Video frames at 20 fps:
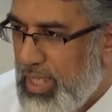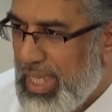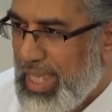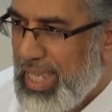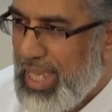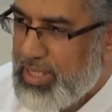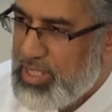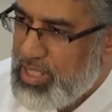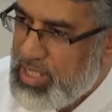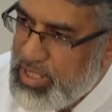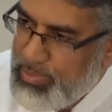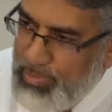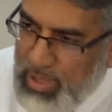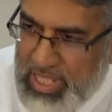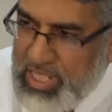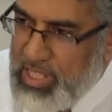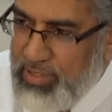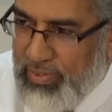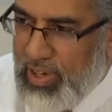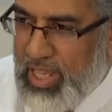He hasn't
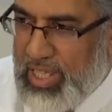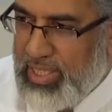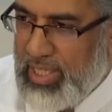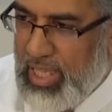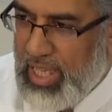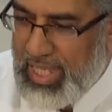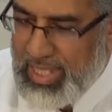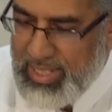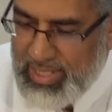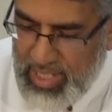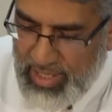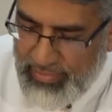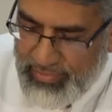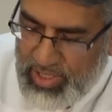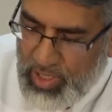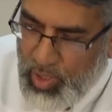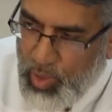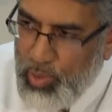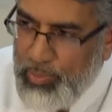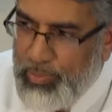specified that. He's
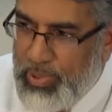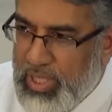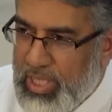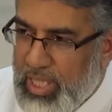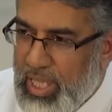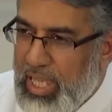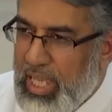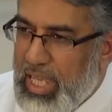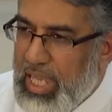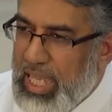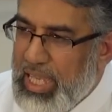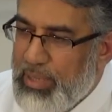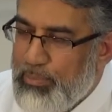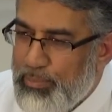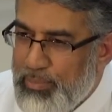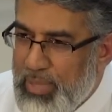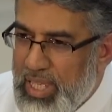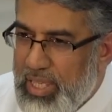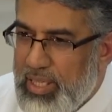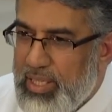left it open. It
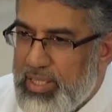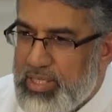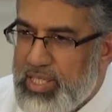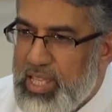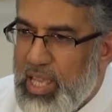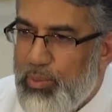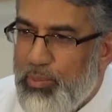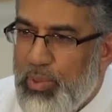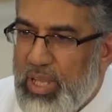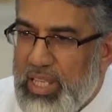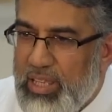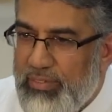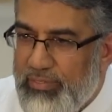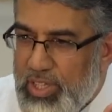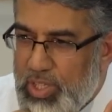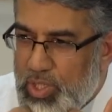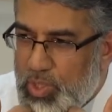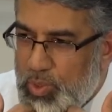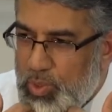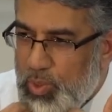means that whenever
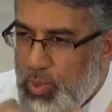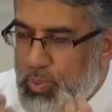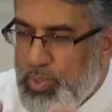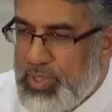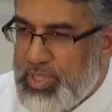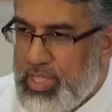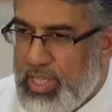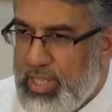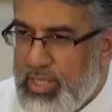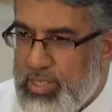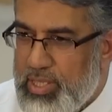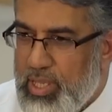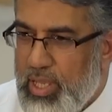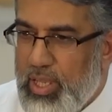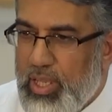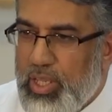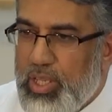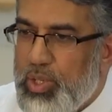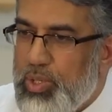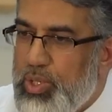you use this,
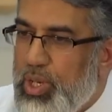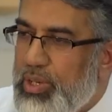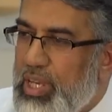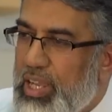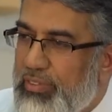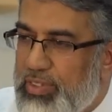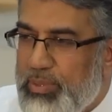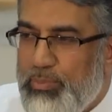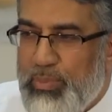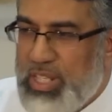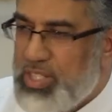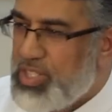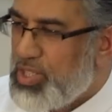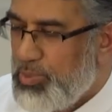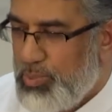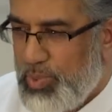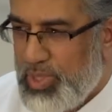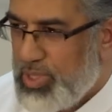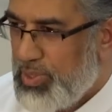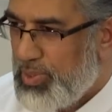you don't have to
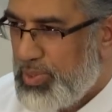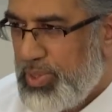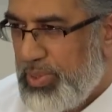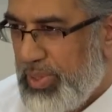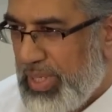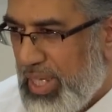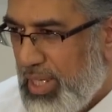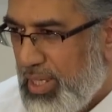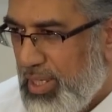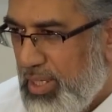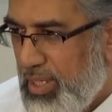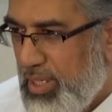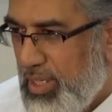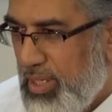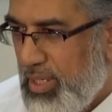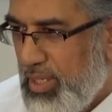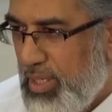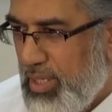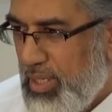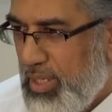mention what you're doing.
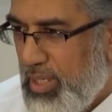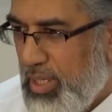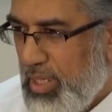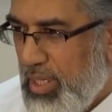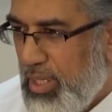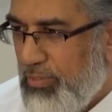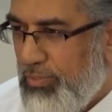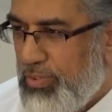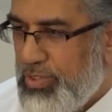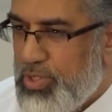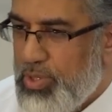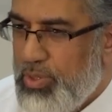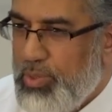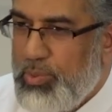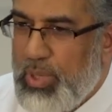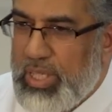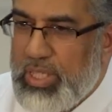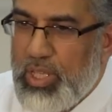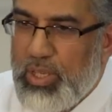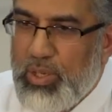So
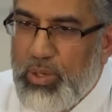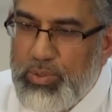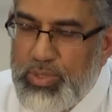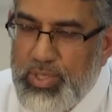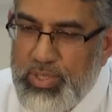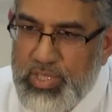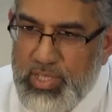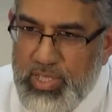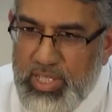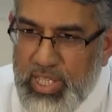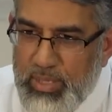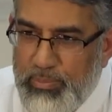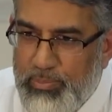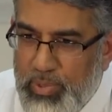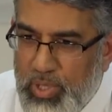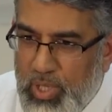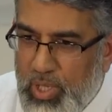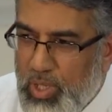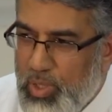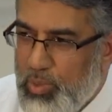when you go to
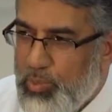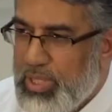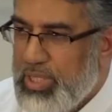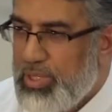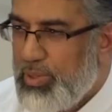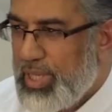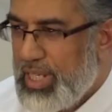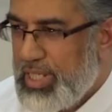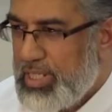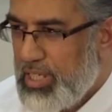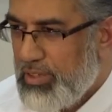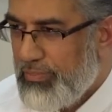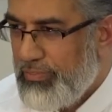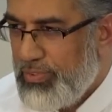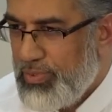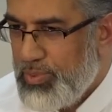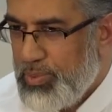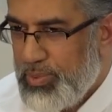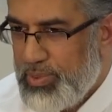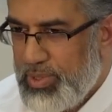sleep, when you're eating
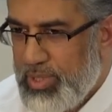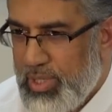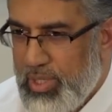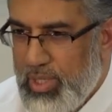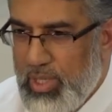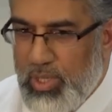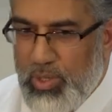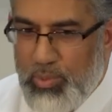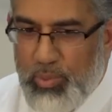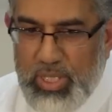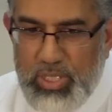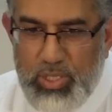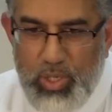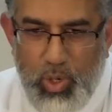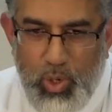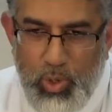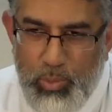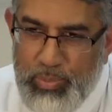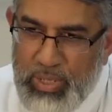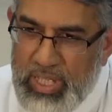food, when
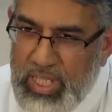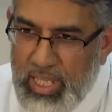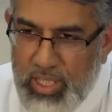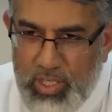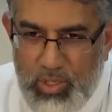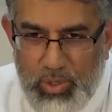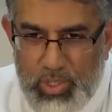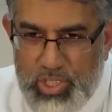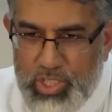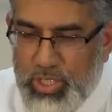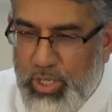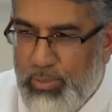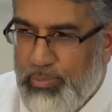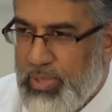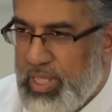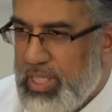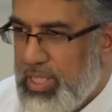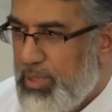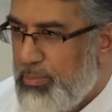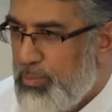you're opening your
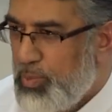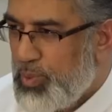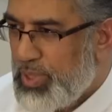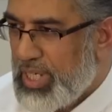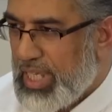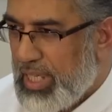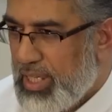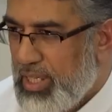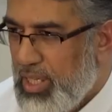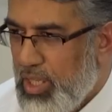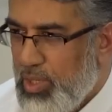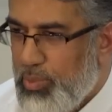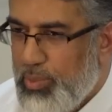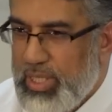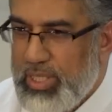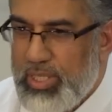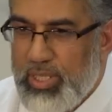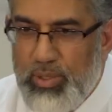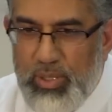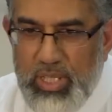shop in the morning,
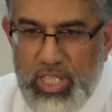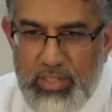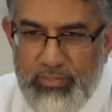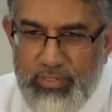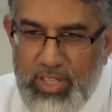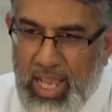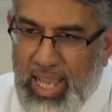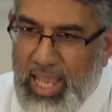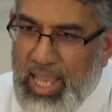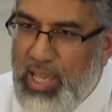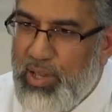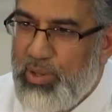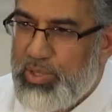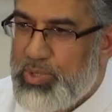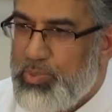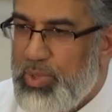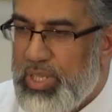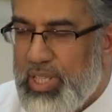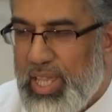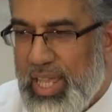when you leave the
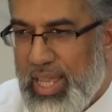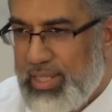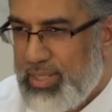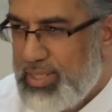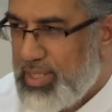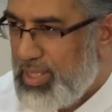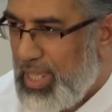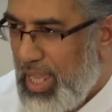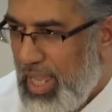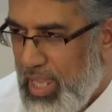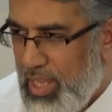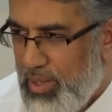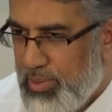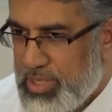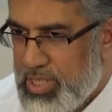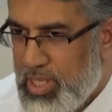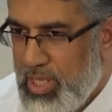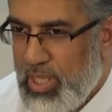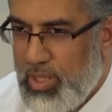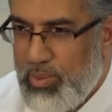house, when you enter the
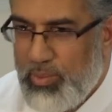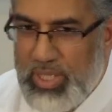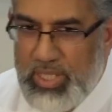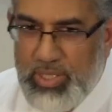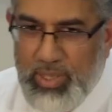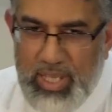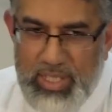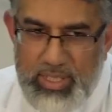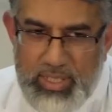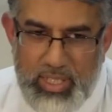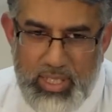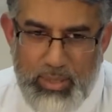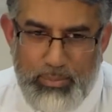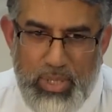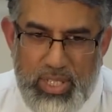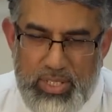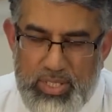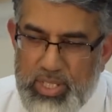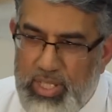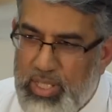house, when you enter the
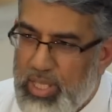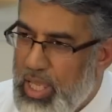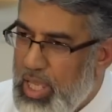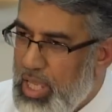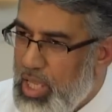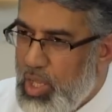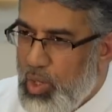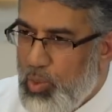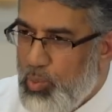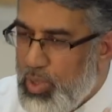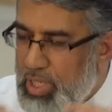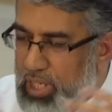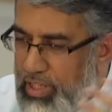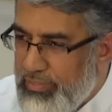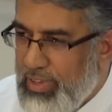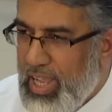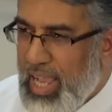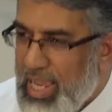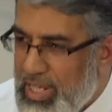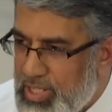masjid,
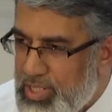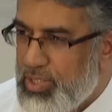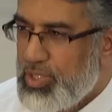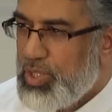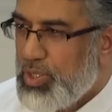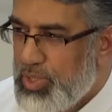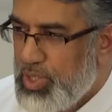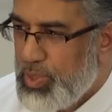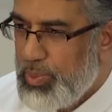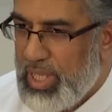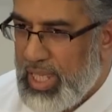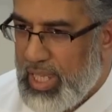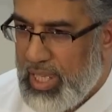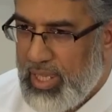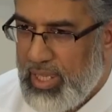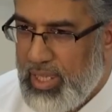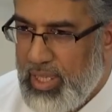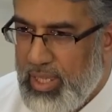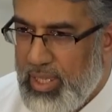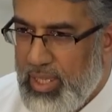whatever action you're doing,
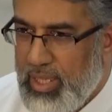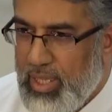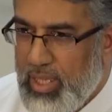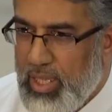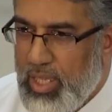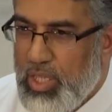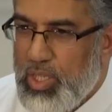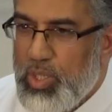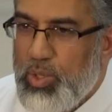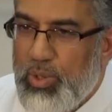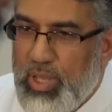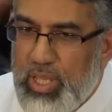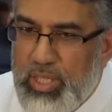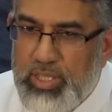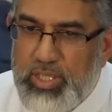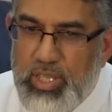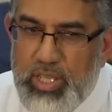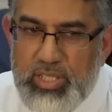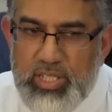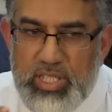you
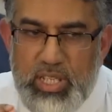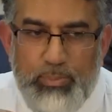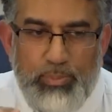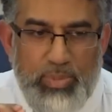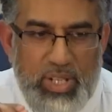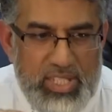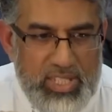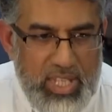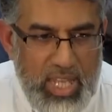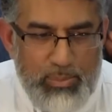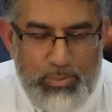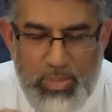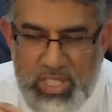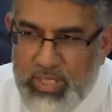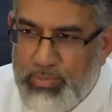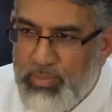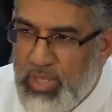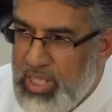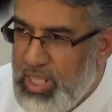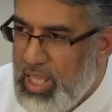can just simply say
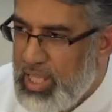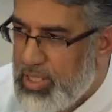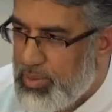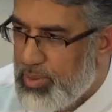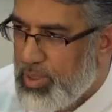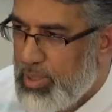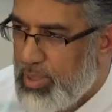Bismillahir